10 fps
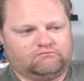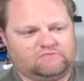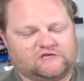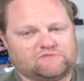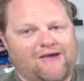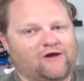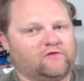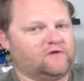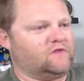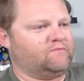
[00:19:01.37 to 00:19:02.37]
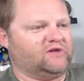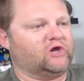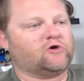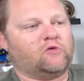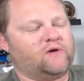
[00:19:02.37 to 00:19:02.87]
doesn't matter the the
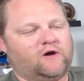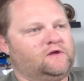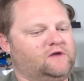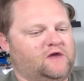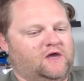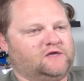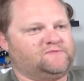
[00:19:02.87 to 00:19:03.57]
political party. Okay, it's